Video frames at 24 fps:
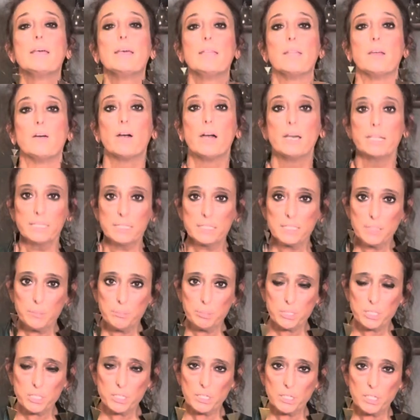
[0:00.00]
Now, honey
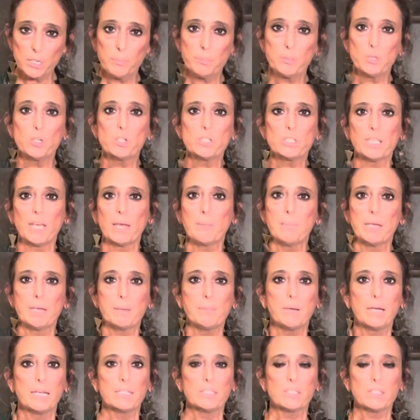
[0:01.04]
simple syrup, usually I make
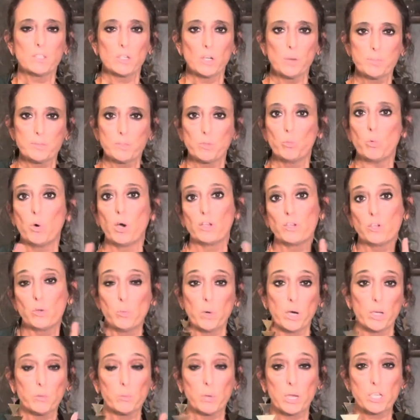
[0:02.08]
my syrups
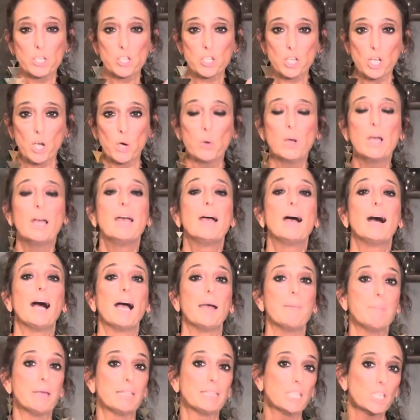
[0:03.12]
1-to-1 ratio. I
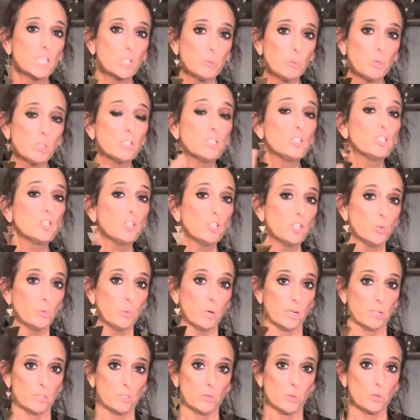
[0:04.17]
made this one
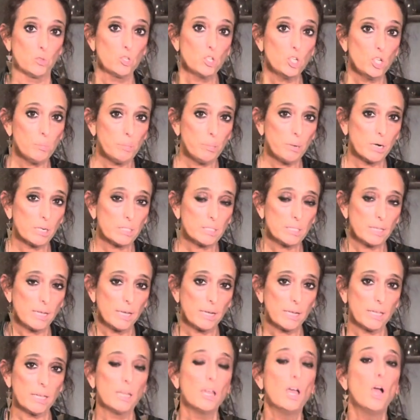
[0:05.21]
2-to-1, so 2 parts
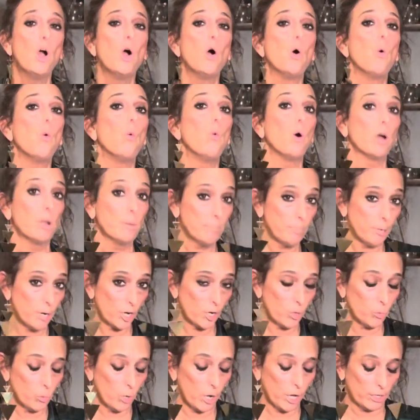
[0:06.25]
honey, 1
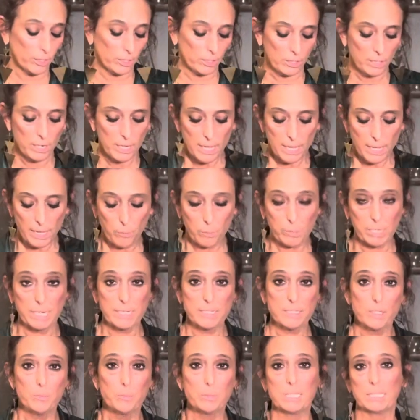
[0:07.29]
part water. What I
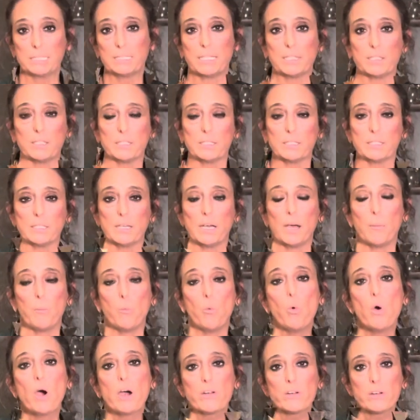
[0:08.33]
did was I let the
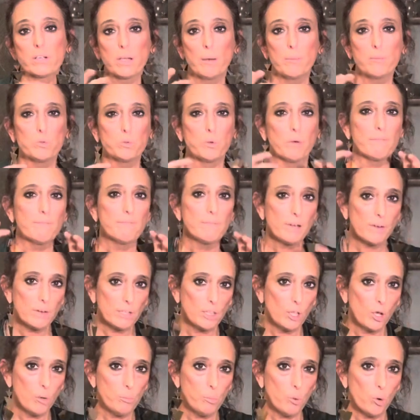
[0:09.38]
water come to a very
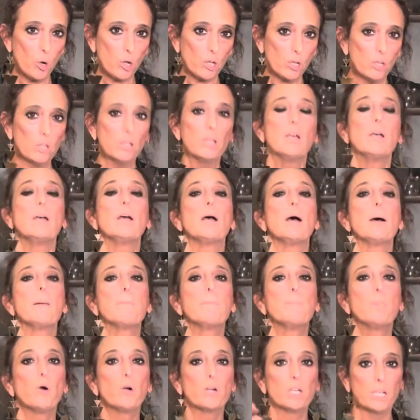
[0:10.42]
low boil,
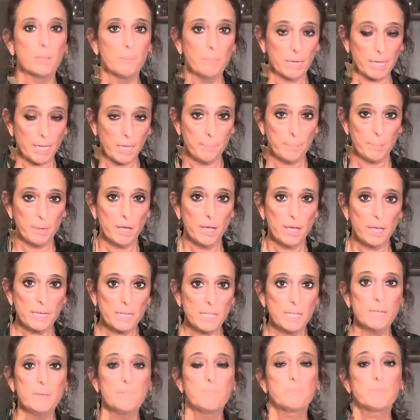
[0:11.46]
poured in my cup of
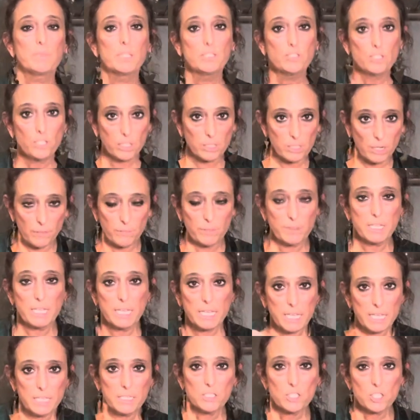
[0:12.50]
honey, took it off the
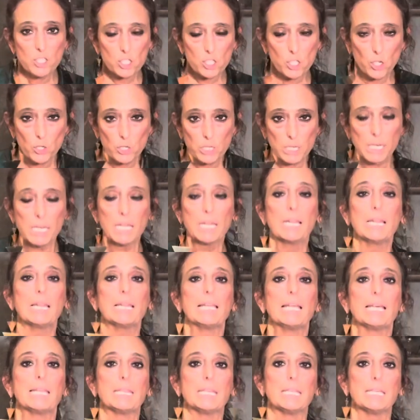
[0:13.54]
heat, stirred it,
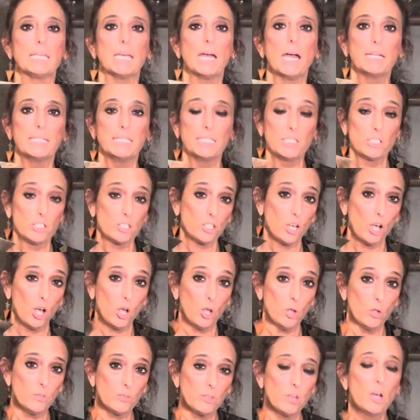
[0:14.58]
let the honey
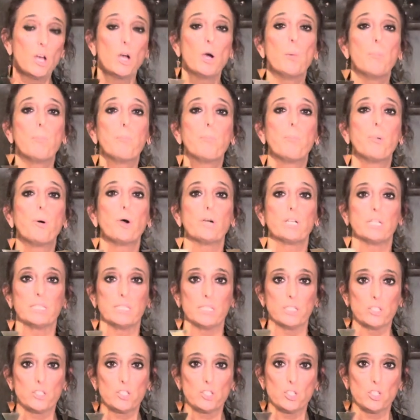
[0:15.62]
dissolve, poured it
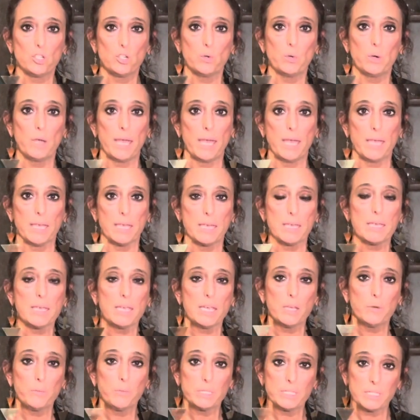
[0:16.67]
into a
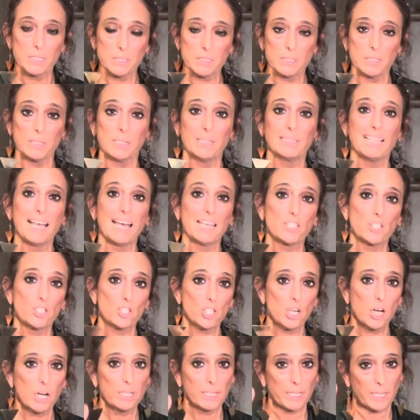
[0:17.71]
heat-resistant glass
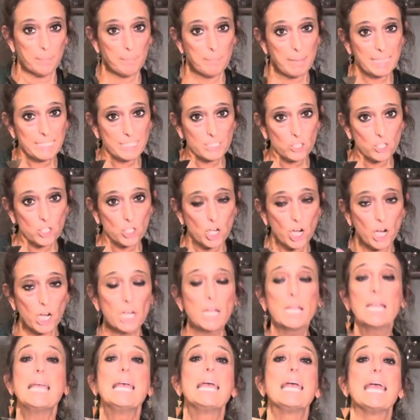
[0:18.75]
jar, like a mason
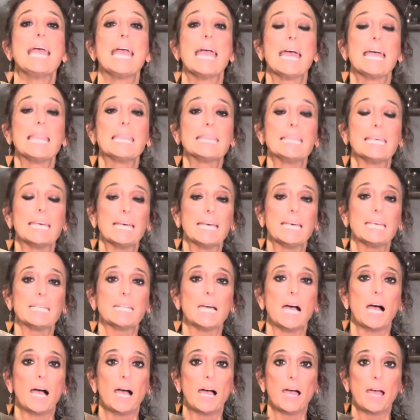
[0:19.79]
jar, and then
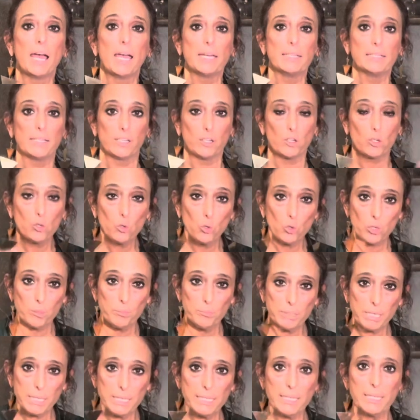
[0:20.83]
I let it cool
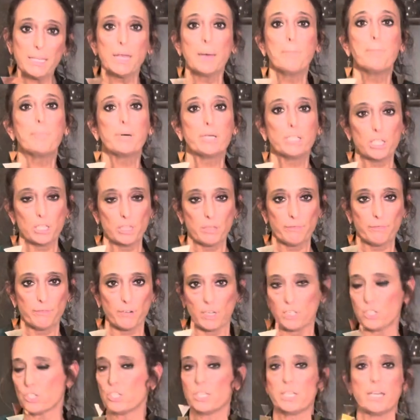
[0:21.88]
completely and put it in the
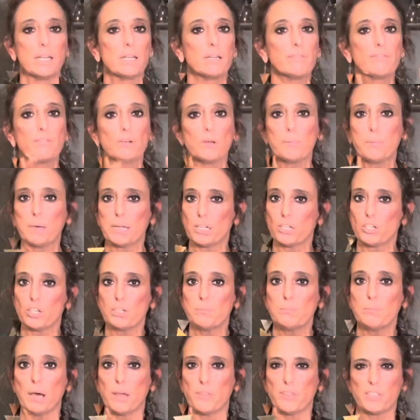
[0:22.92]
fridge. You got it for about a good
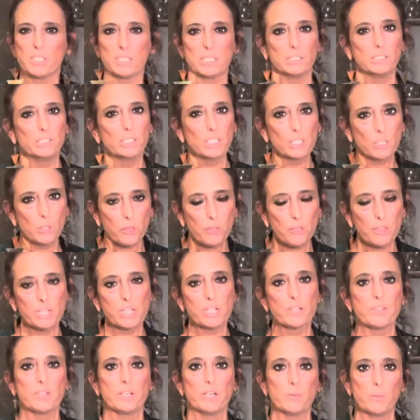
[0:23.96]
month. It's a little
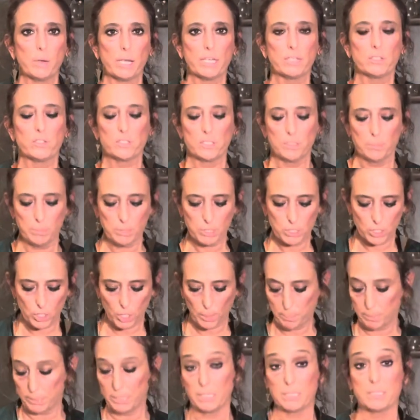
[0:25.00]
thicker than a regular simple
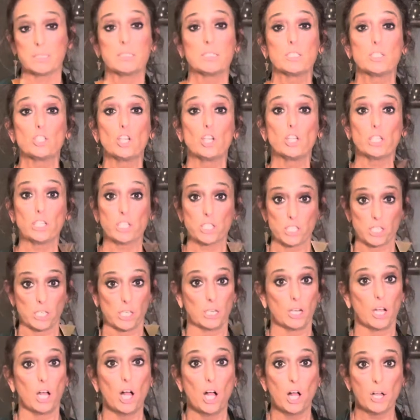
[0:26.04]
syrup, and it's delicious on
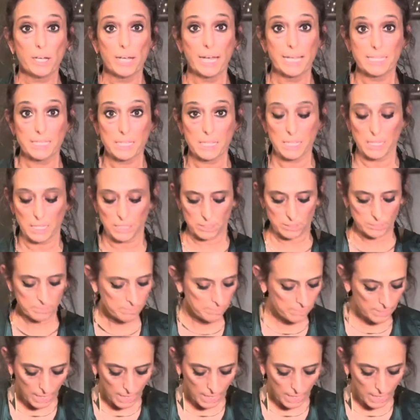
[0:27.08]
all kinds of things.